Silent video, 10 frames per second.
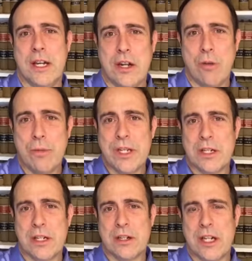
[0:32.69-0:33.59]
and don't be,
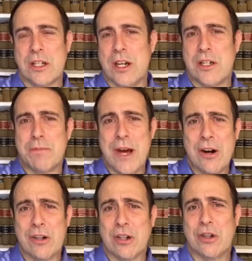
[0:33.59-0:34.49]
it's better to